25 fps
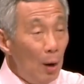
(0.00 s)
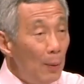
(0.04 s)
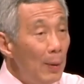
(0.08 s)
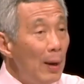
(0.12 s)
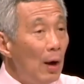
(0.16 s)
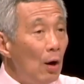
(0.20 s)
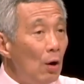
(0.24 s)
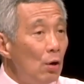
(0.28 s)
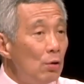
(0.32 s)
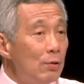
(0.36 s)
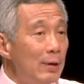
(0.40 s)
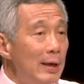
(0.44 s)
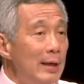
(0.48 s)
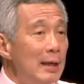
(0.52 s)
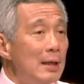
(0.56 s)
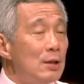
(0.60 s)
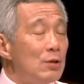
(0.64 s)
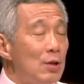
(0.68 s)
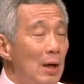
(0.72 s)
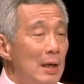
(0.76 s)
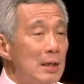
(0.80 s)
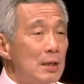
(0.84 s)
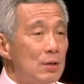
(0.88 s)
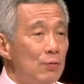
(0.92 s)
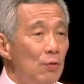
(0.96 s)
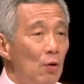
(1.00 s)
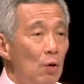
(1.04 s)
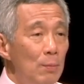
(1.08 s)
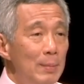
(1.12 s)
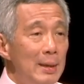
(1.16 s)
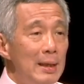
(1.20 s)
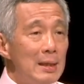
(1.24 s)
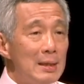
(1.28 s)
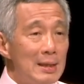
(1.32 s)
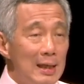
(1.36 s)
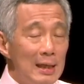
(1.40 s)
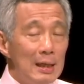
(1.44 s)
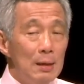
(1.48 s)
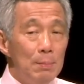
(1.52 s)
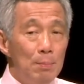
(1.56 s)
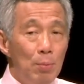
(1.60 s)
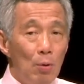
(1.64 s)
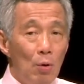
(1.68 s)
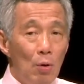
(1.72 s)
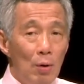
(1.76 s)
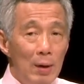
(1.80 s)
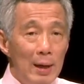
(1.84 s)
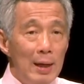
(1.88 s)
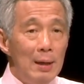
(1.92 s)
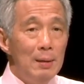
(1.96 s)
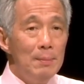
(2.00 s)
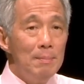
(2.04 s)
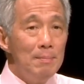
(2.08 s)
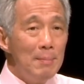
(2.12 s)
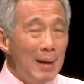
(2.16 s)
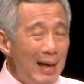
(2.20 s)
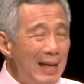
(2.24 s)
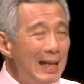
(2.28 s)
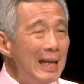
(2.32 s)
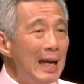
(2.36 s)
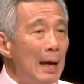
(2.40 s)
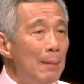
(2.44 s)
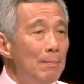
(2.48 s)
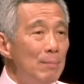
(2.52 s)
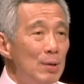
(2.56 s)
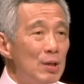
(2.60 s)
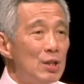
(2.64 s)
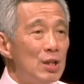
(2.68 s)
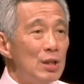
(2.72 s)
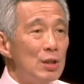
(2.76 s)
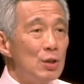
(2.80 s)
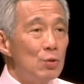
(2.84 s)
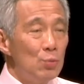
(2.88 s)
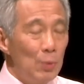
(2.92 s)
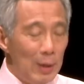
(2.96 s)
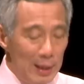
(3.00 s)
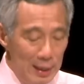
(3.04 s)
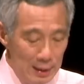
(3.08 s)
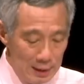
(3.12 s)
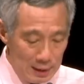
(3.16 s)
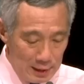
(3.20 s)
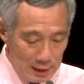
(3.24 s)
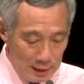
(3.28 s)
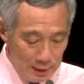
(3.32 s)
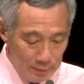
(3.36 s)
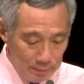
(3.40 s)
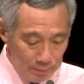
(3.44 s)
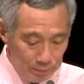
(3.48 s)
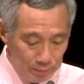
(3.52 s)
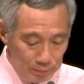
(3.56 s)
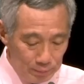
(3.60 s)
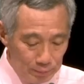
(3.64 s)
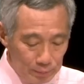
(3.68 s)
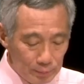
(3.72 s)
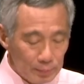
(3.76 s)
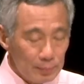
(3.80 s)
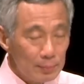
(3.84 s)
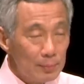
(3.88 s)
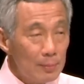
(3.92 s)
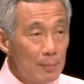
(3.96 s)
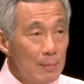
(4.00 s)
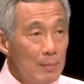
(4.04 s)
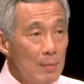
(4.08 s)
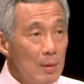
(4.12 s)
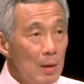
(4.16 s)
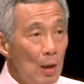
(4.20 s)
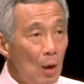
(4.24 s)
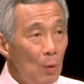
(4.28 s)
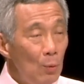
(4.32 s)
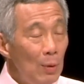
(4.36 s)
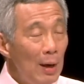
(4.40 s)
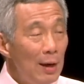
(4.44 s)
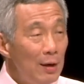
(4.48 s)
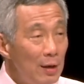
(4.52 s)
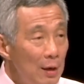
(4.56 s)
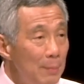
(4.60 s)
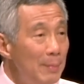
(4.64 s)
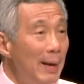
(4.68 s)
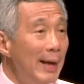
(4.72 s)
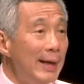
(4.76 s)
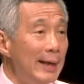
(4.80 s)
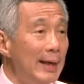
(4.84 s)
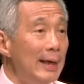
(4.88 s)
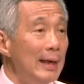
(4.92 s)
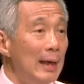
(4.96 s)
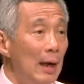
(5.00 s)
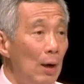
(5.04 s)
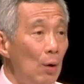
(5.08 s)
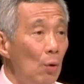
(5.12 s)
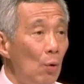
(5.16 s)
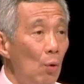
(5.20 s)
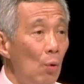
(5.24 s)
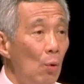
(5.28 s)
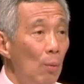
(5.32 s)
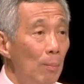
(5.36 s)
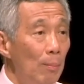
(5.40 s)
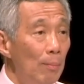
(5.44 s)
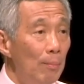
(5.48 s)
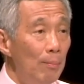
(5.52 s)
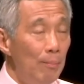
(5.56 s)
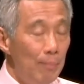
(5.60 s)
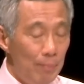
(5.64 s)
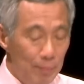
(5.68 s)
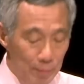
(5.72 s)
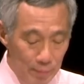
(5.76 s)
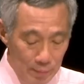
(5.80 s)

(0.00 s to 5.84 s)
We are already transforming Singapore in many ambitious ways. We are remaking our home,